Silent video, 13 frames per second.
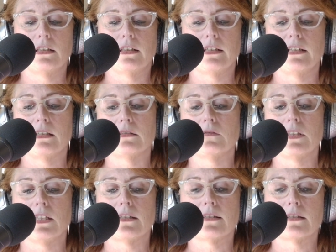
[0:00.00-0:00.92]
Yeah,
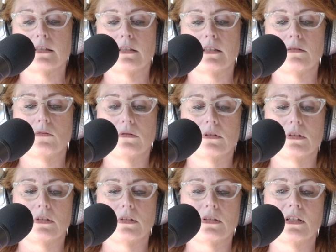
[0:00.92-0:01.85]
that's that.
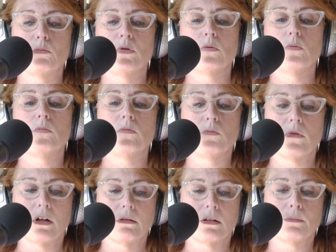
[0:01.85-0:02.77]
Some
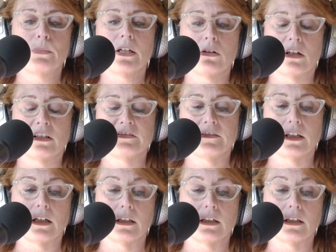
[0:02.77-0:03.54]
are better off for